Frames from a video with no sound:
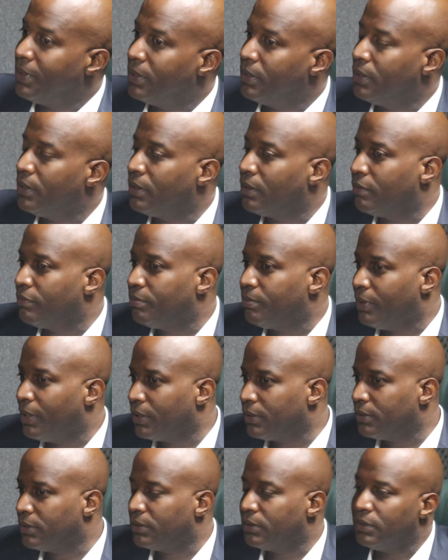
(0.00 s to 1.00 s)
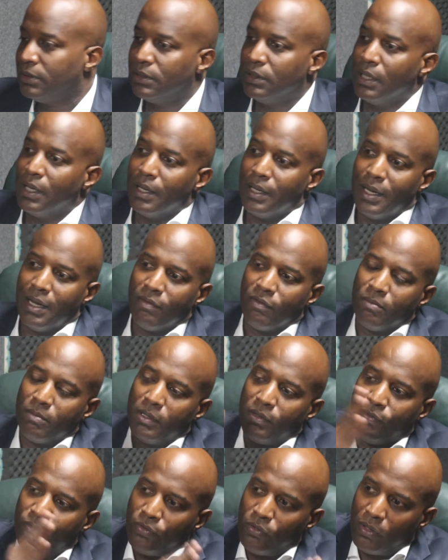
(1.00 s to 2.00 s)
Beginning of pregnancy, even
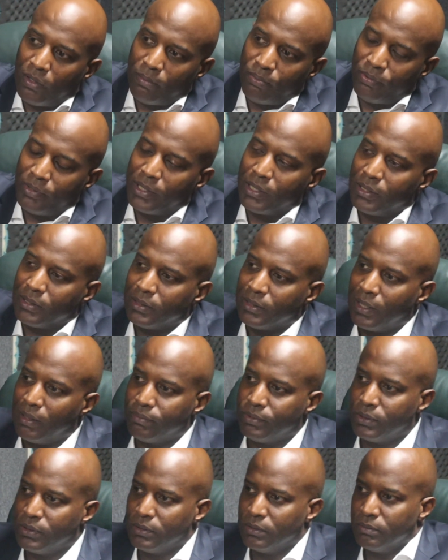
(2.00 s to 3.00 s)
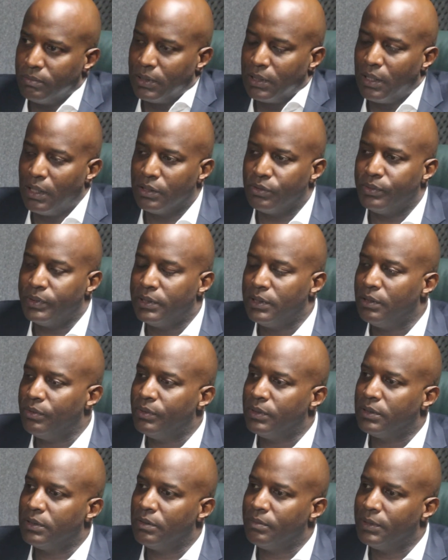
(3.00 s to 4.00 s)
before preconception, because we deal
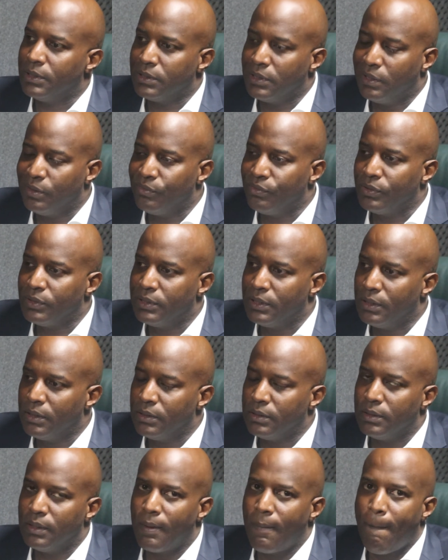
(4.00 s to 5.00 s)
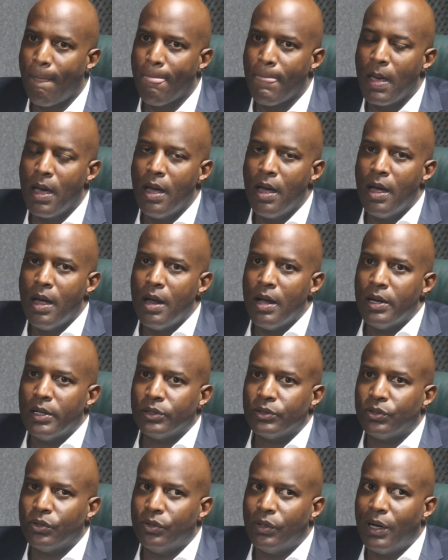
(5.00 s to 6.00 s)
with so much infertility.
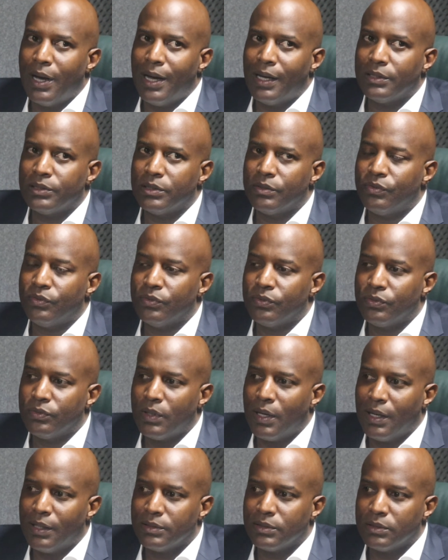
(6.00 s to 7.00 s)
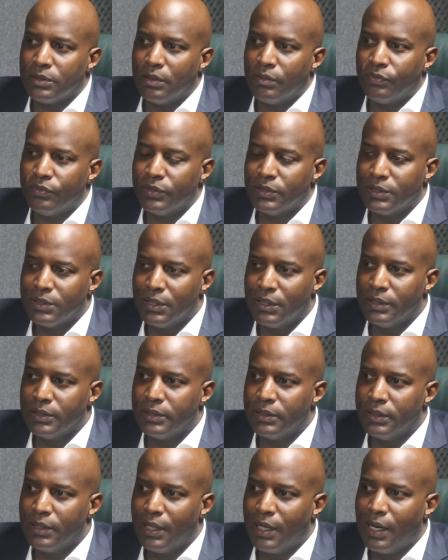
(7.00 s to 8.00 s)
So as a
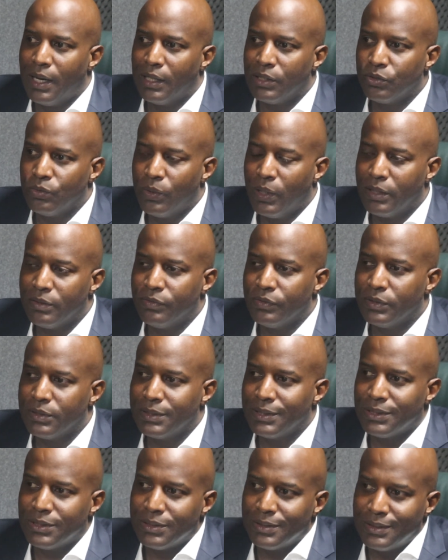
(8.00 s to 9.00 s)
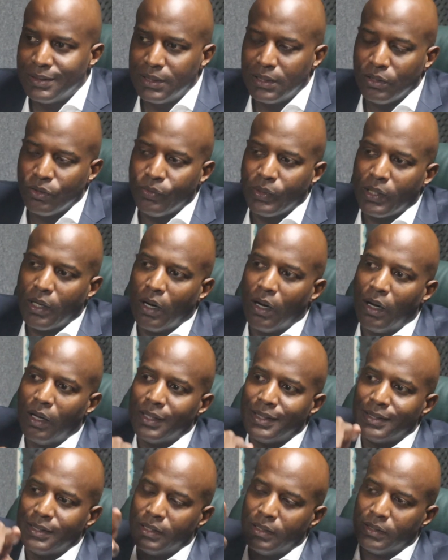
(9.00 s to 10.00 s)
facility that has one physician dealing with
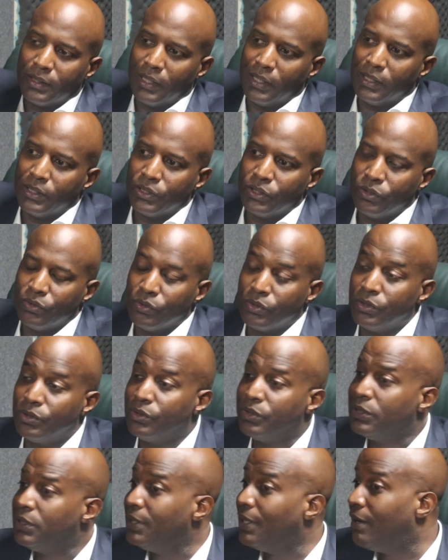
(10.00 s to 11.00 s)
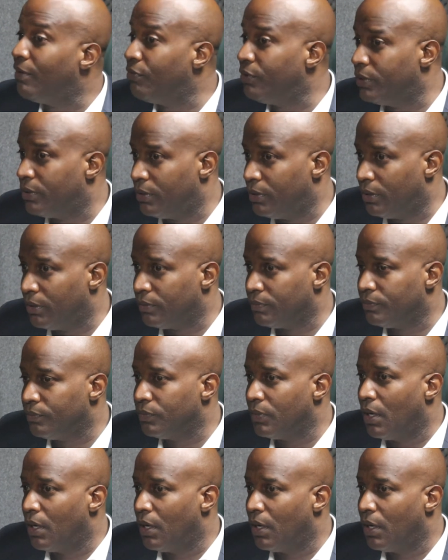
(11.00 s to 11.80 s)
all of these issues, you see everything.